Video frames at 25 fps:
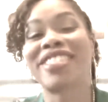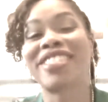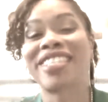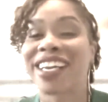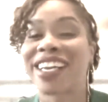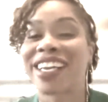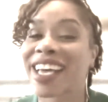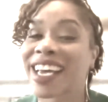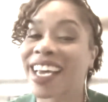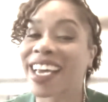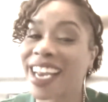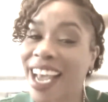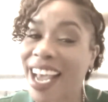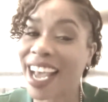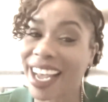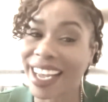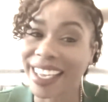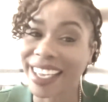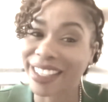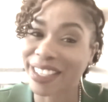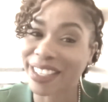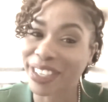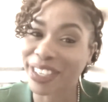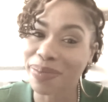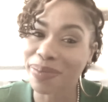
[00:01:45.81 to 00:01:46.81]
like an
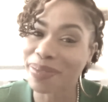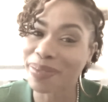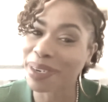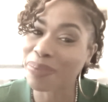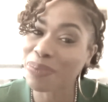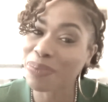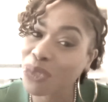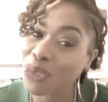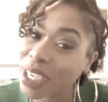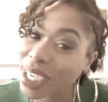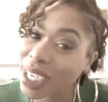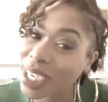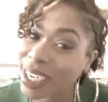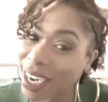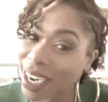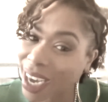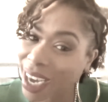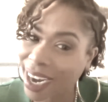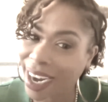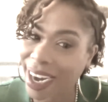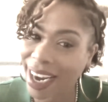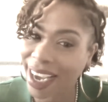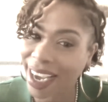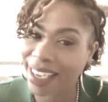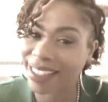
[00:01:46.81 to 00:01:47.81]
asshole, but I'm really not
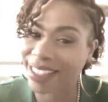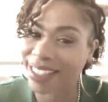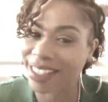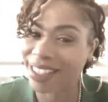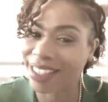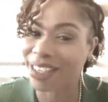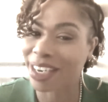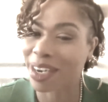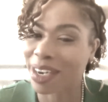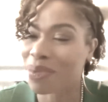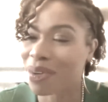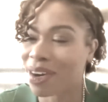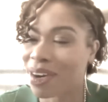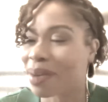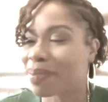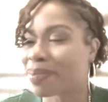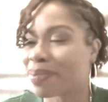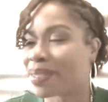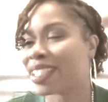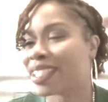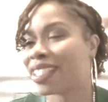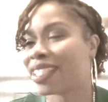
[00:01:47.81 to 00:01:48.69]
an asshole, I promise.